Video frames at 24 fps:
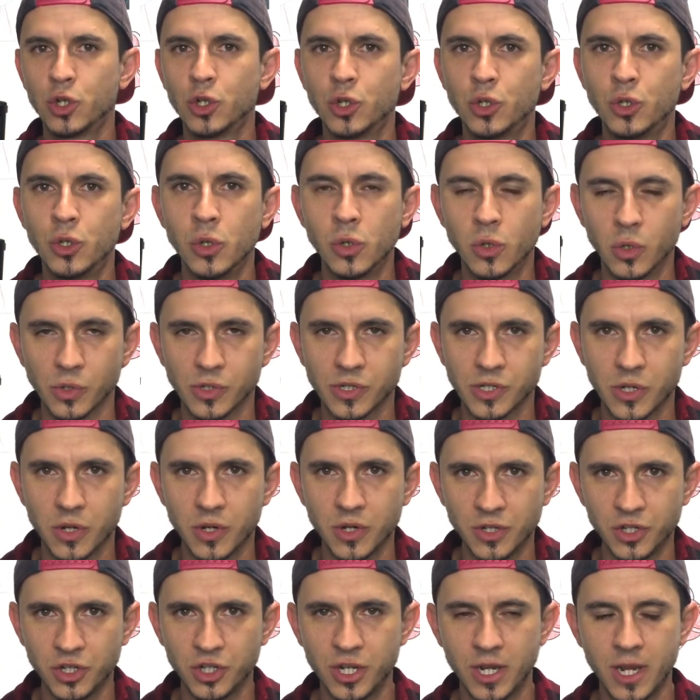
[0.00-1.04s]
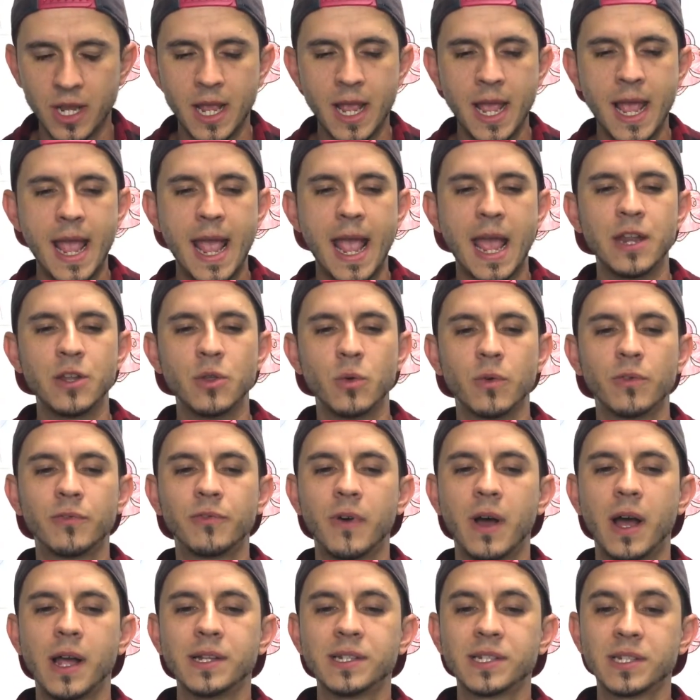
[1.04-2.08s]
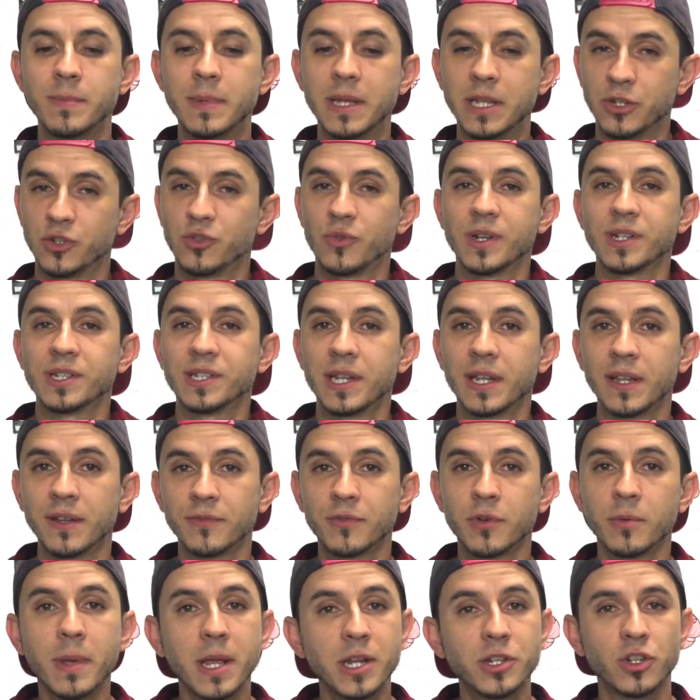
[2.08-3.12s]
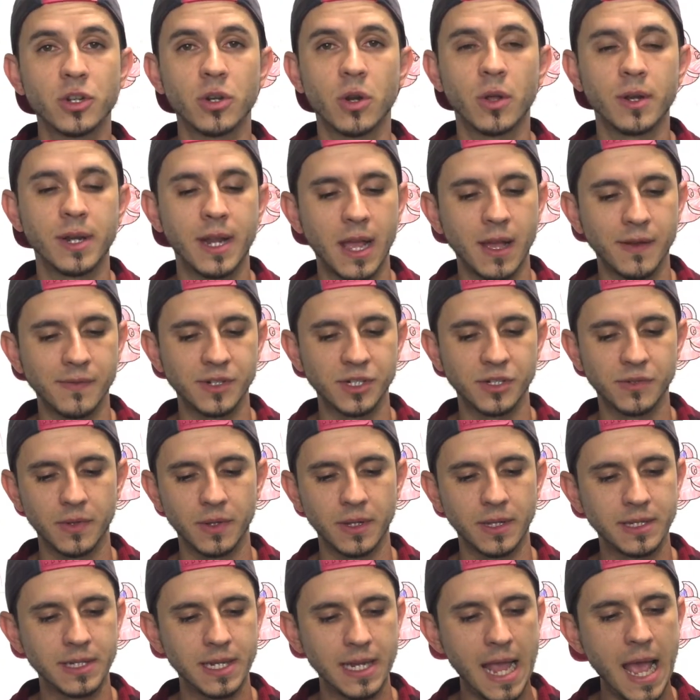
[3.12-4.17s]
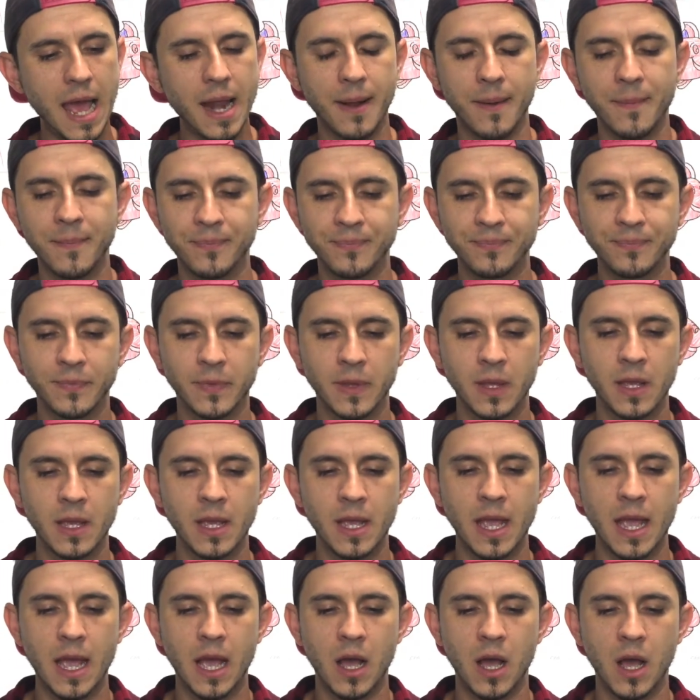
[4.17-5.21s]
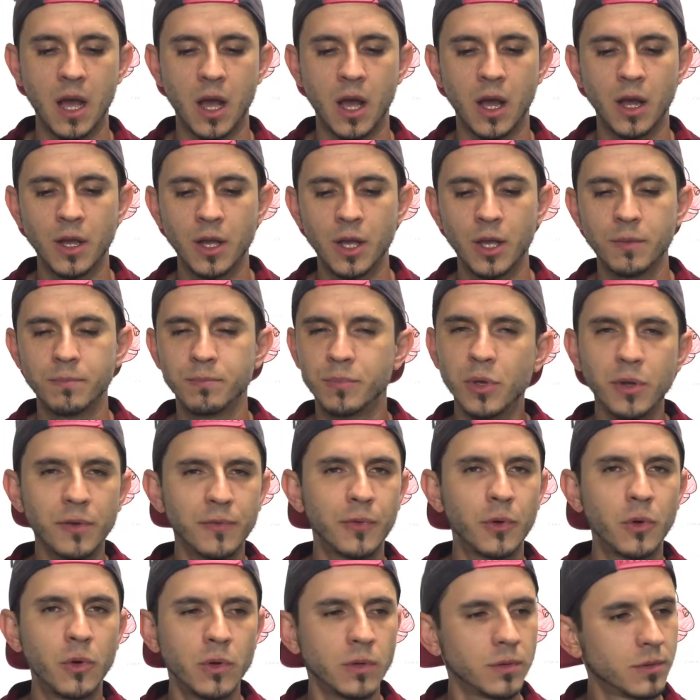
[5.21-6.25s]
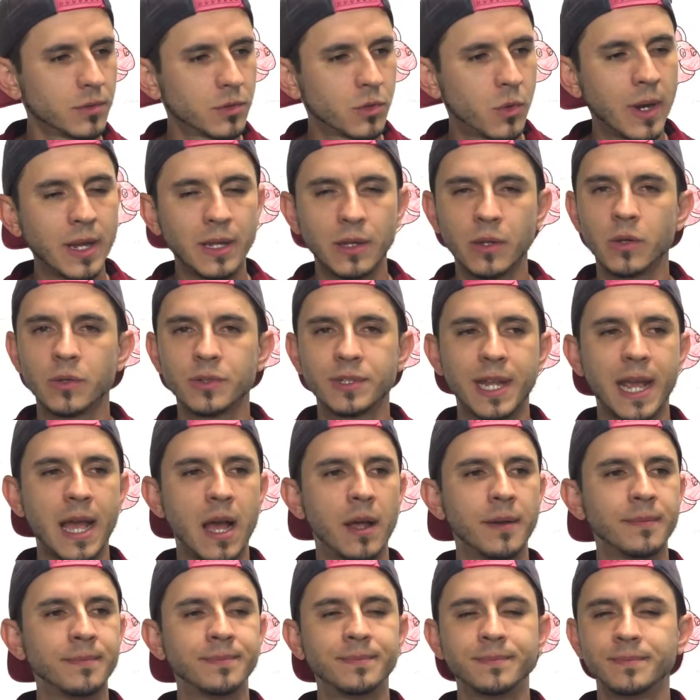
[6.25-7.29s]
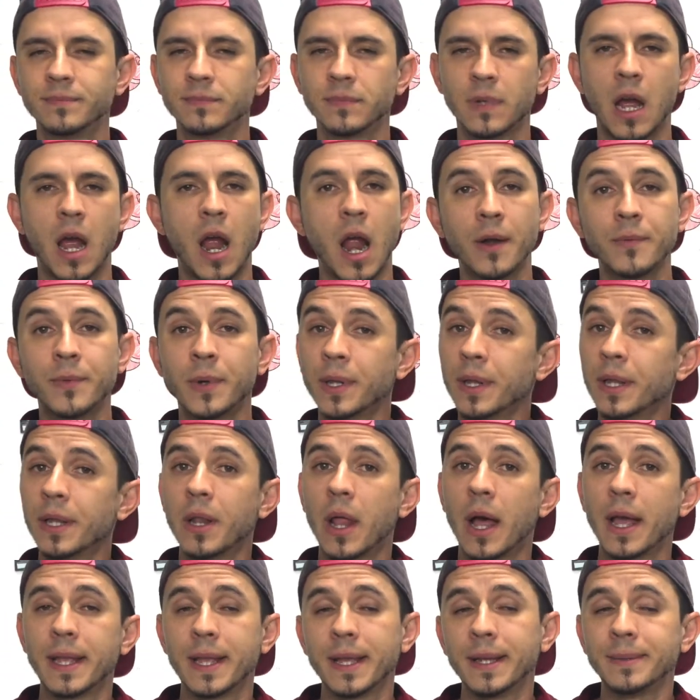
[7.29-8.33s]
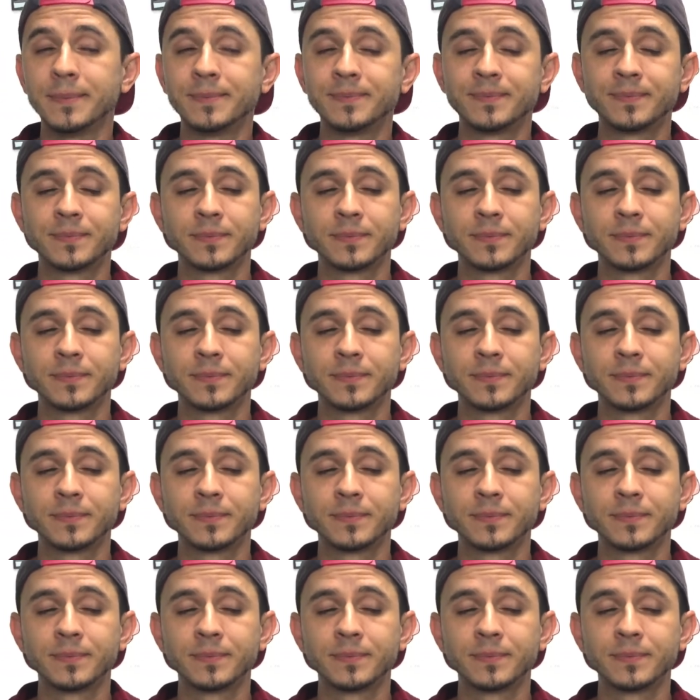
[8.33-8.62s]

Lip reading: Google search and you will find some interesting information on Evansville, Indiana. Beautiful, quaint little town. I really like it.